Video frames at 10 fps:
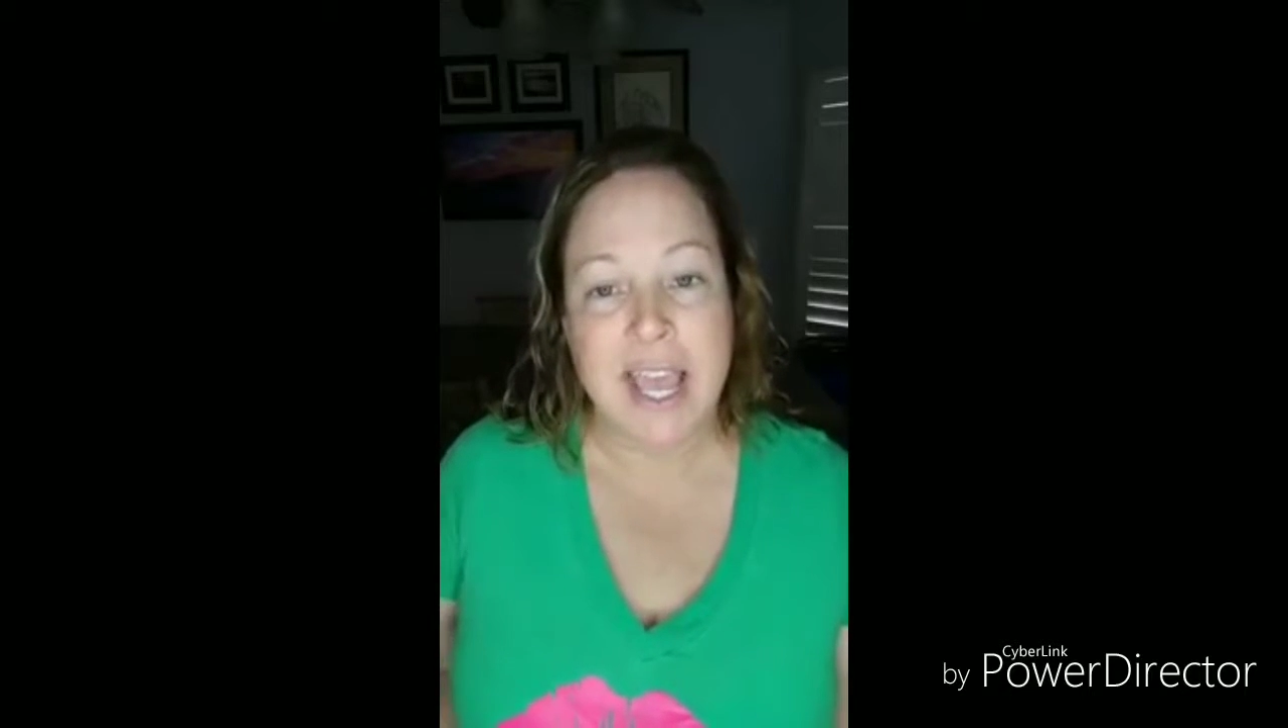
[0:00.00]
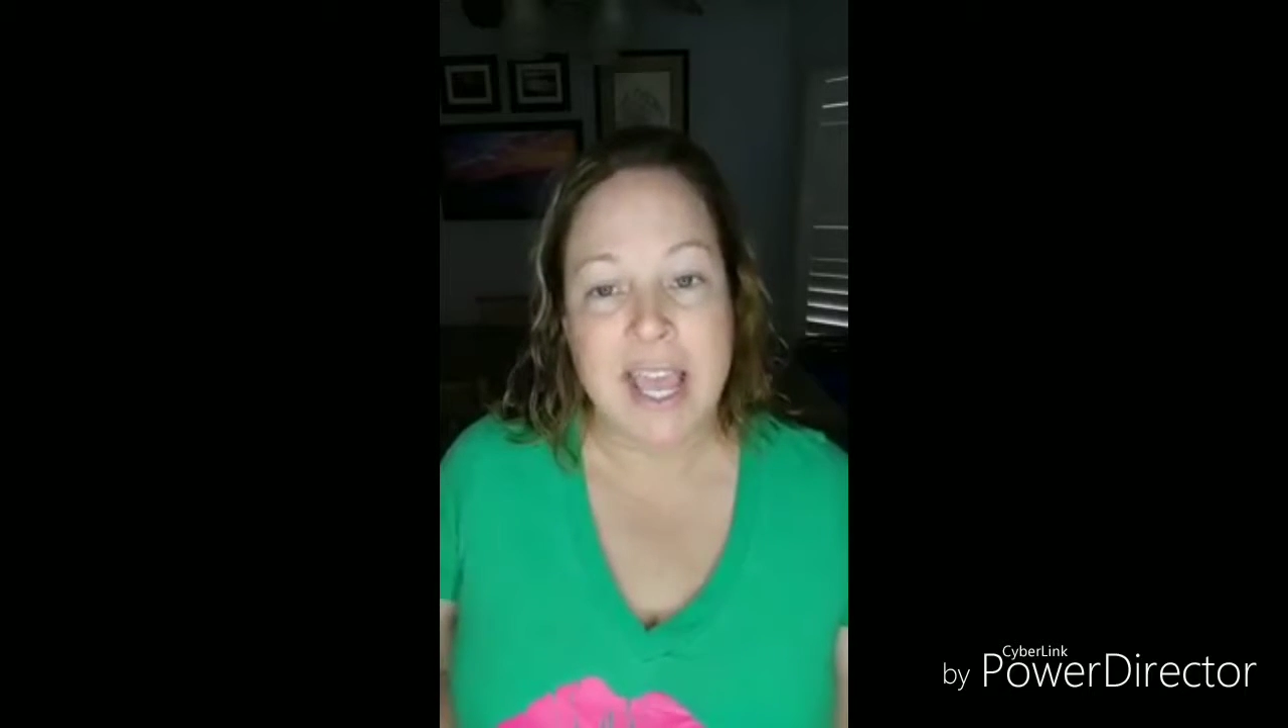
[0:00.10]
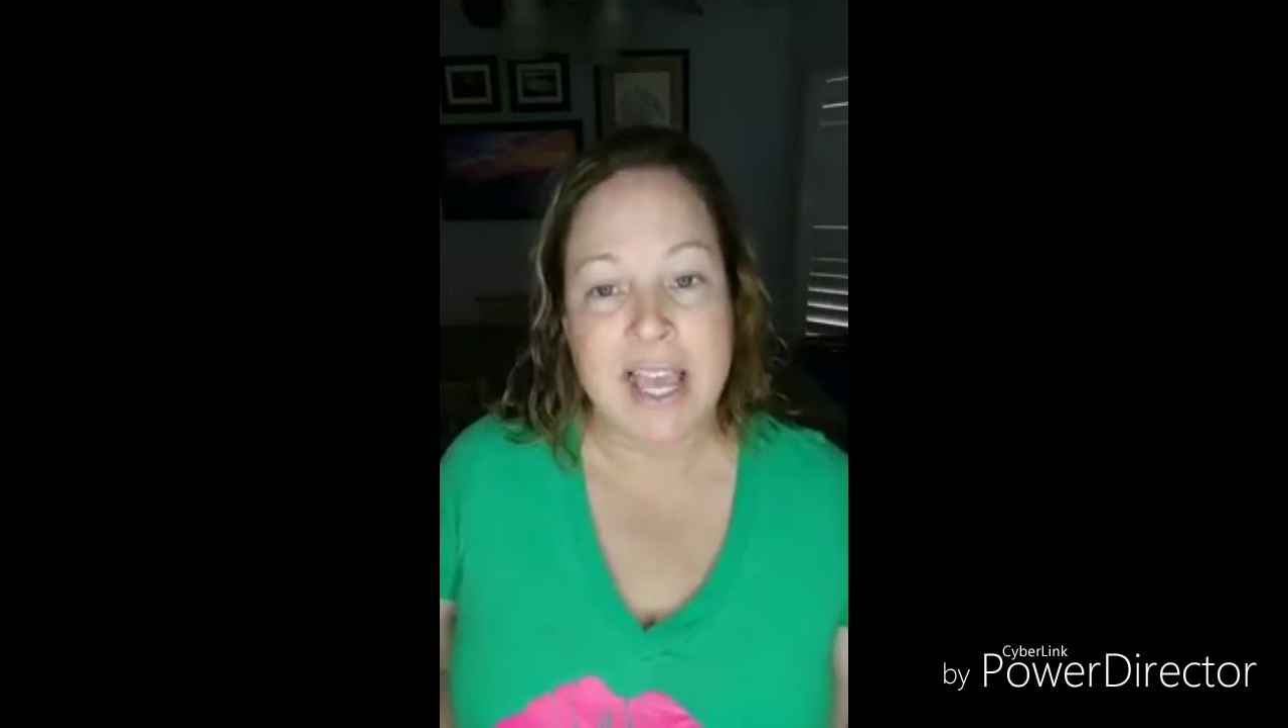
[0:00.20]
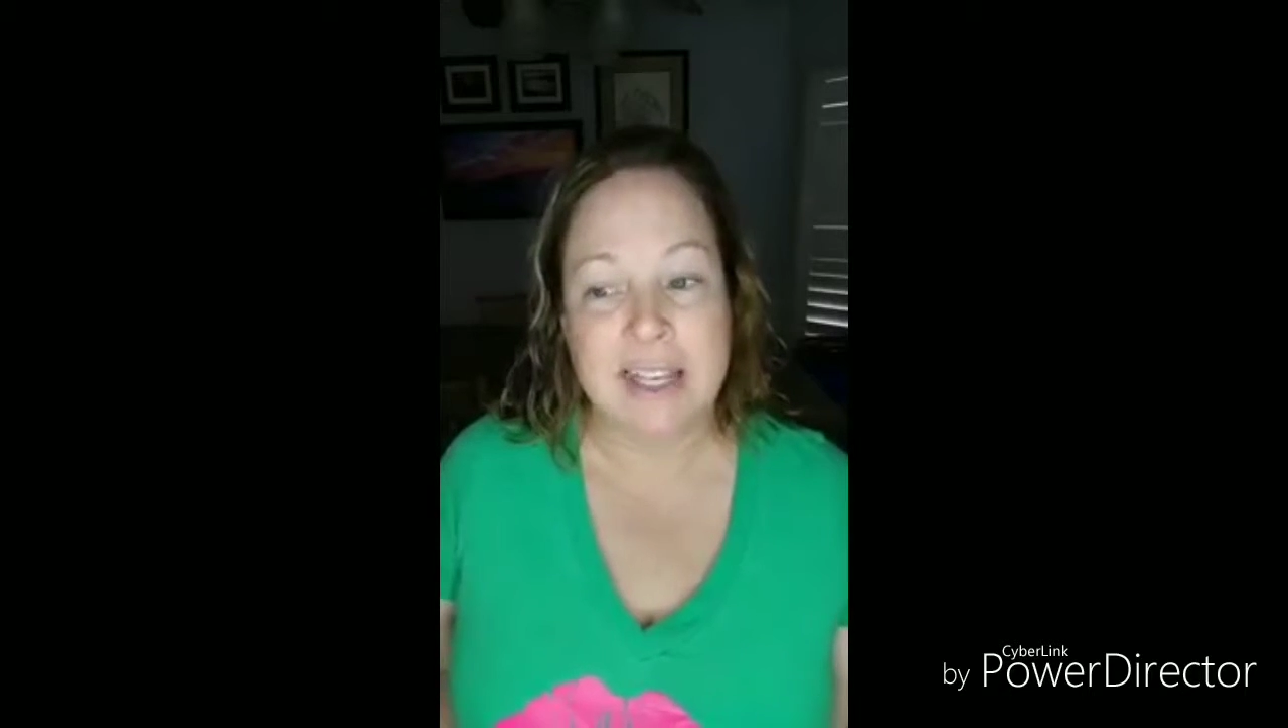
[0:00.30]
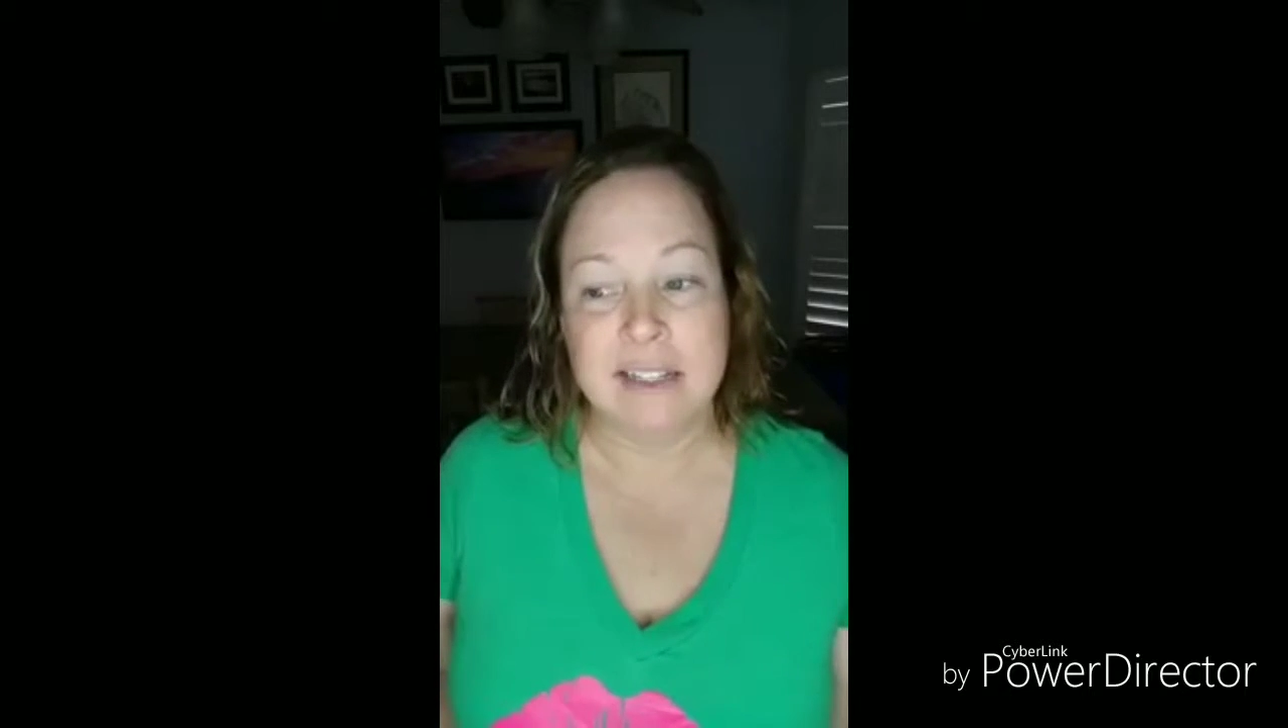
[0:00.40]

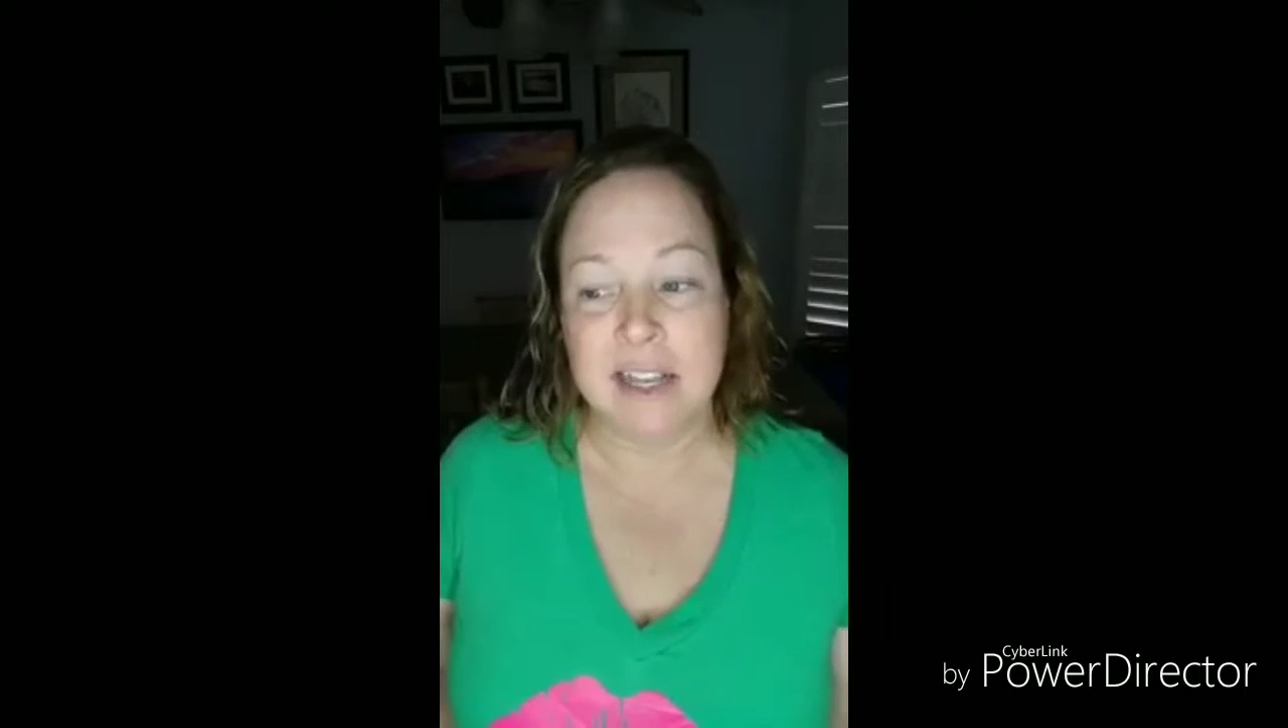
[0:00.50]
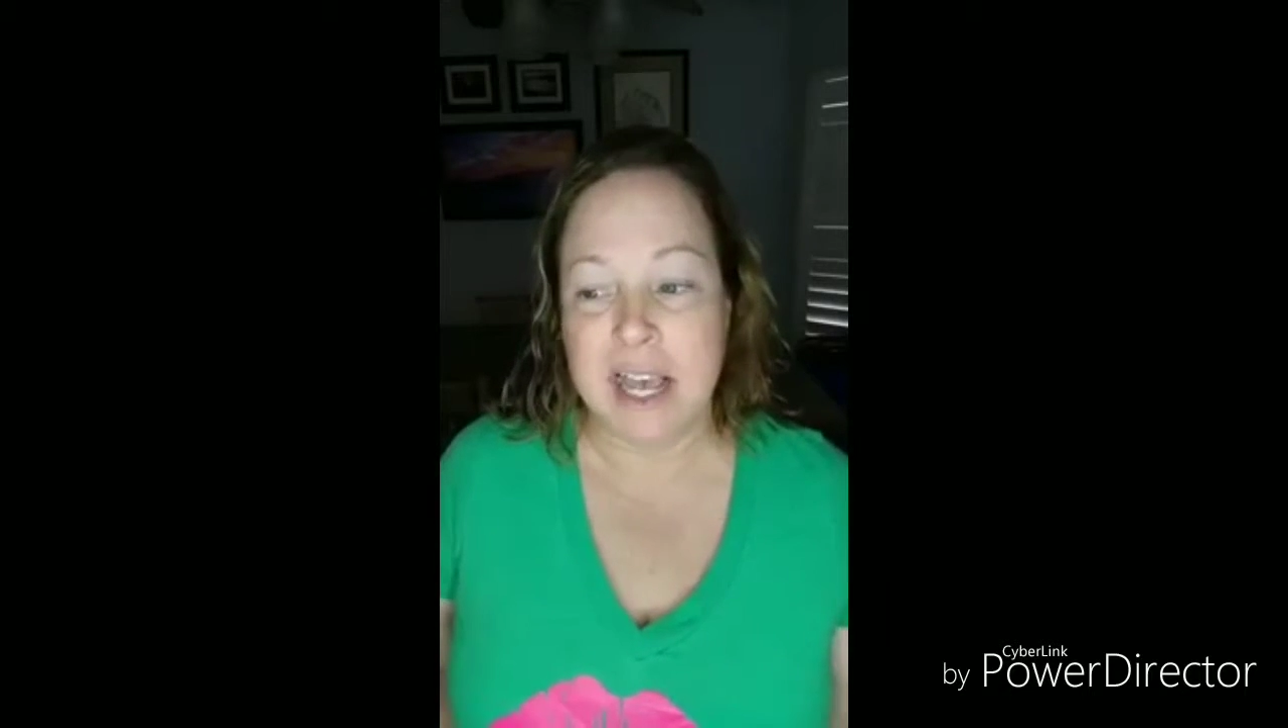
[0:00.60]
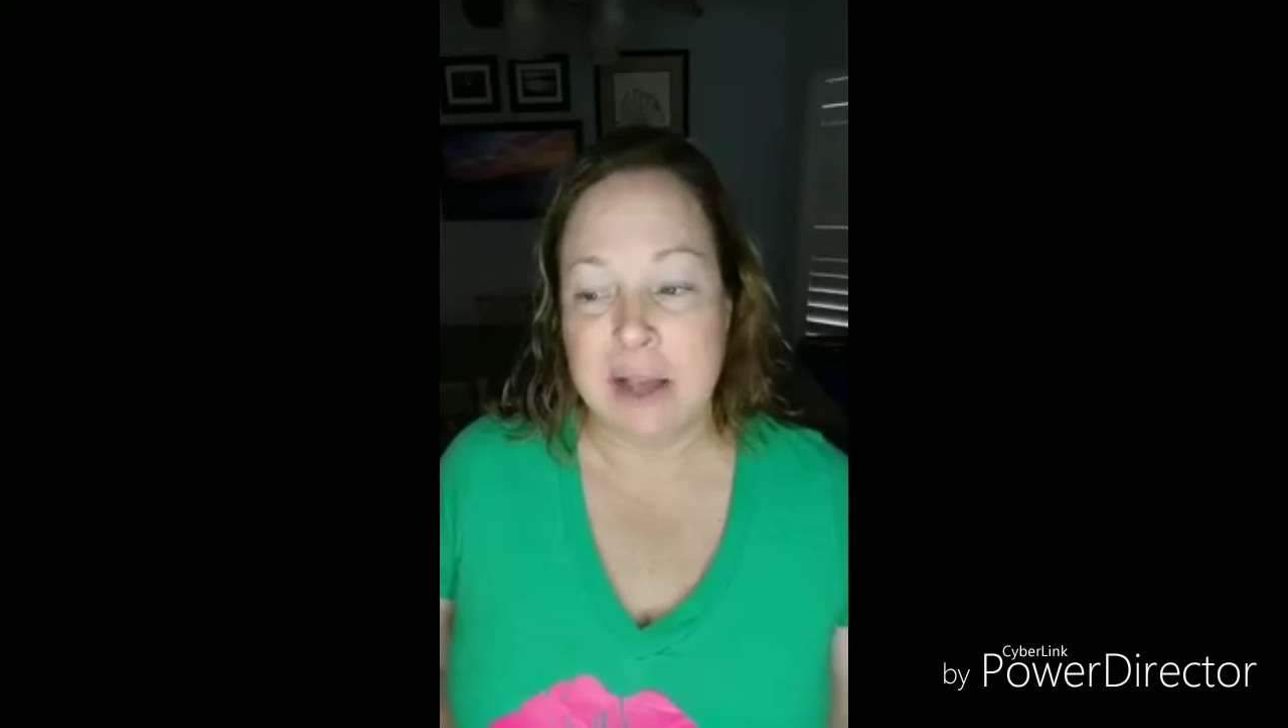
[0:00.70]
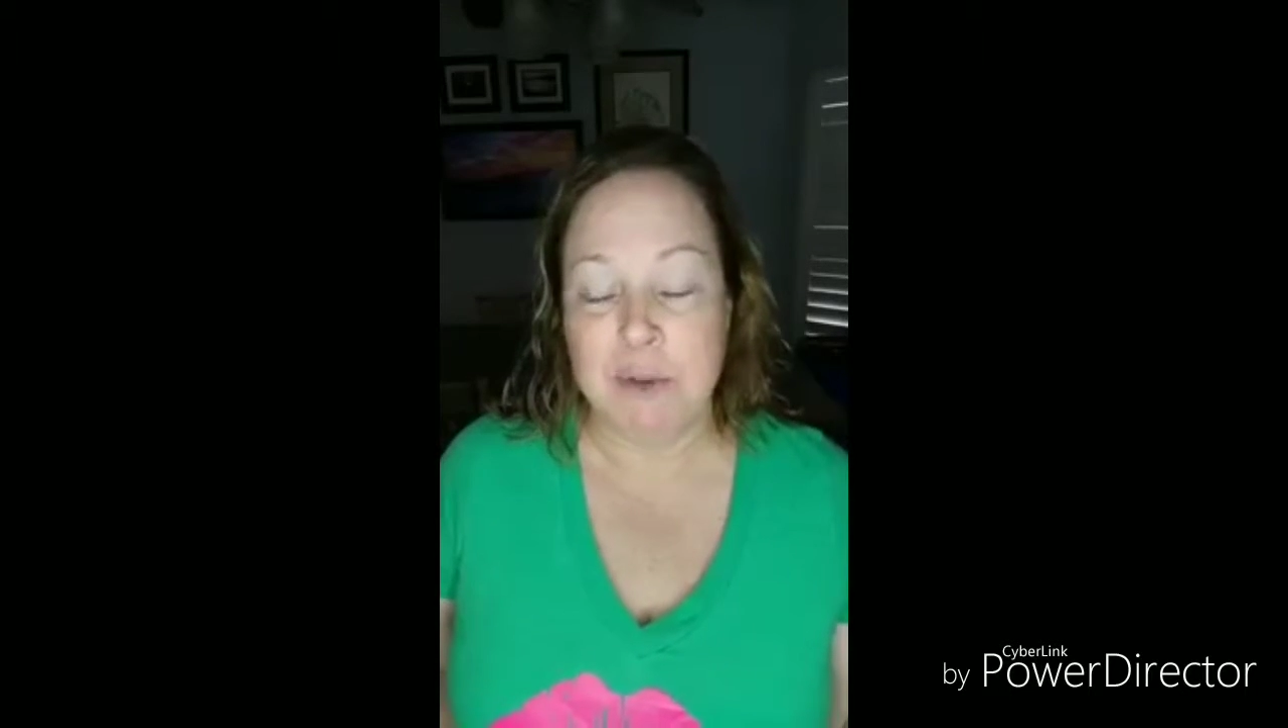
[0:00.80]
and